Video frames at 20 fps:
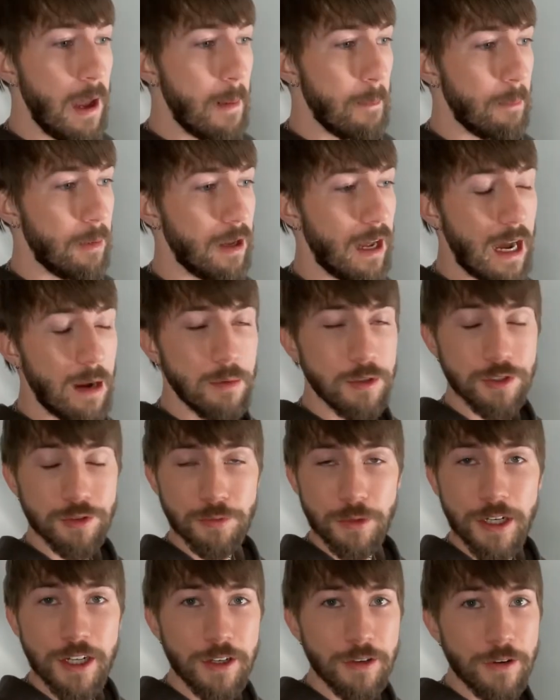but I was
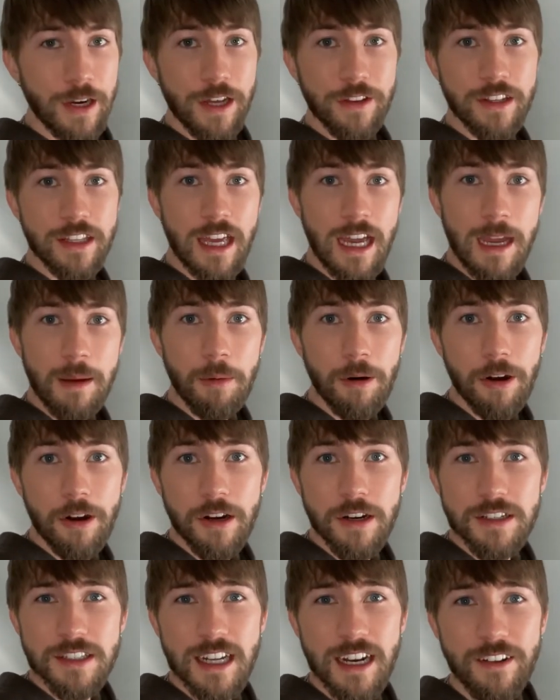running around the gay bars
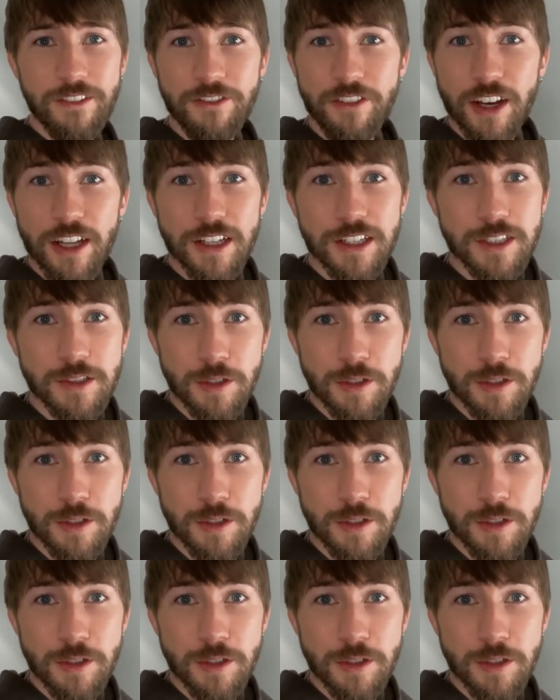and I fell into a